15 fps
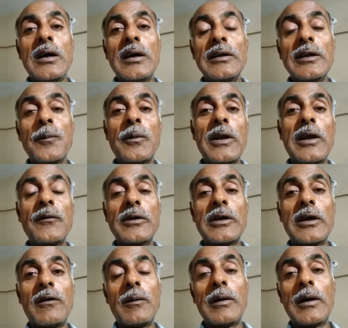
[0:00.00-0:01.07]
they play with
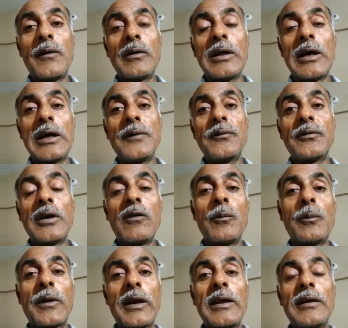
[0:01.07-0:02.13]
our lives, our
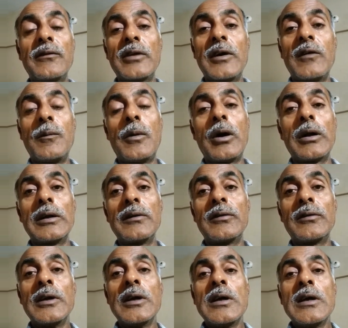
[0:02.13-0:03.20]
brains, our bodies,